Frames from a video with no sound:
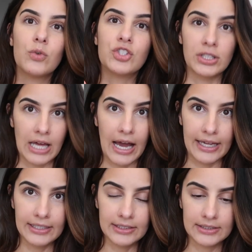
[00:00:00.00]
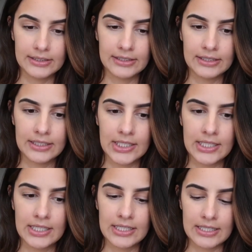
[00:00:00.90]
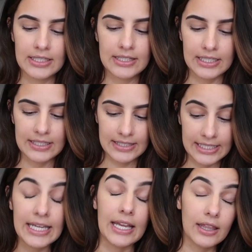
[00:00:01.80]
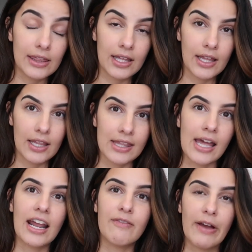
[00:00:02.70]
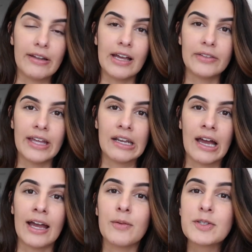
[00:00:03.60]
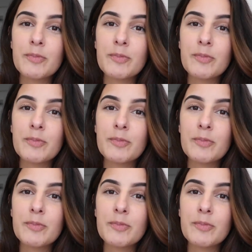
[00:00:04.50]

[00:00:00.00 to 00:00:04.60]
July 16th, then I found out that I was